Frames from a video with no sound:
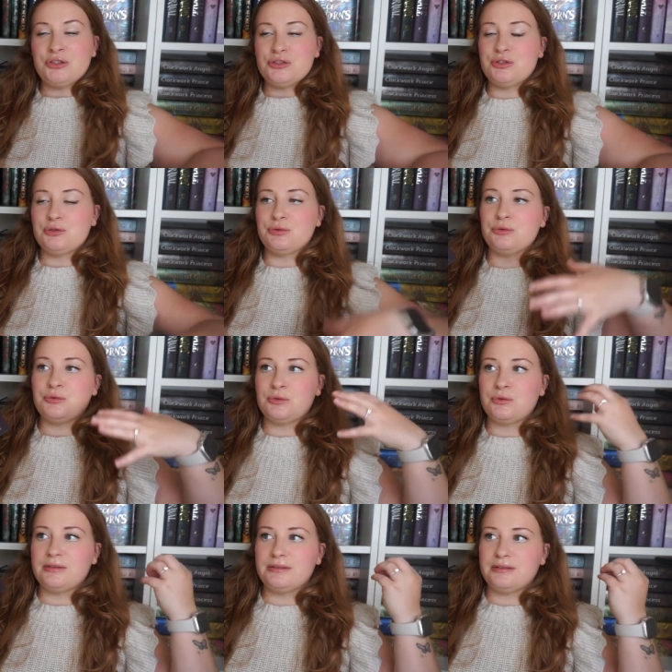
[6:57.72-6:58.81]

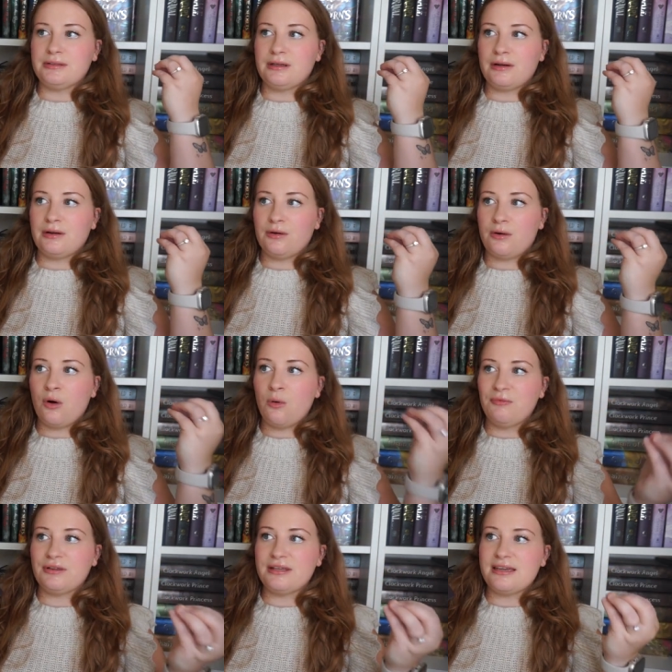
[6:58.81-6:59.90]
to
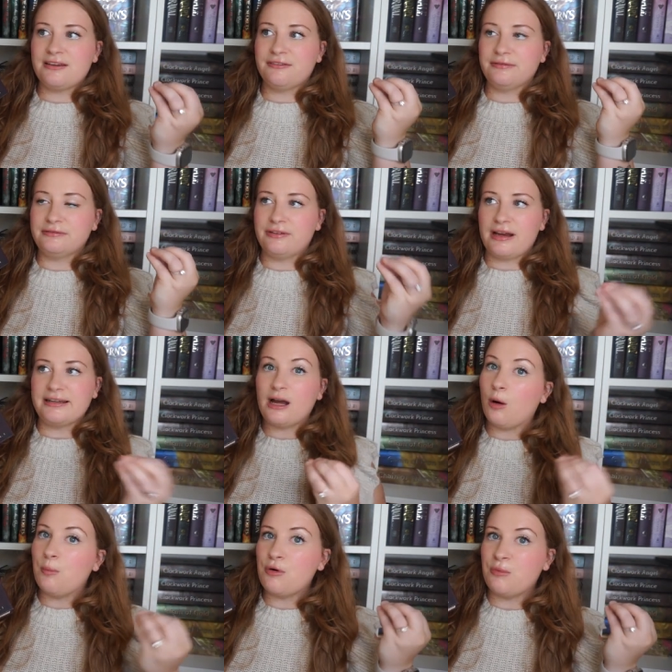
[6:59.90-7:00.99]
hopefully find
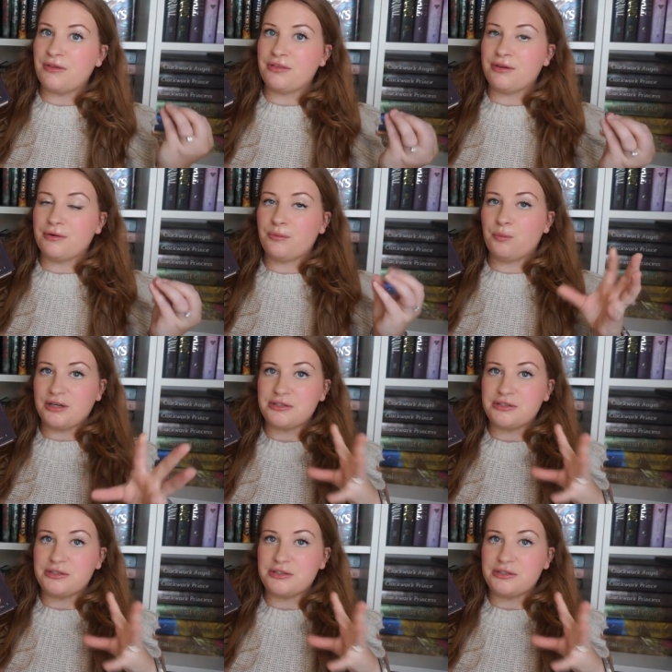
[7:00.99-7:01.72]
help with what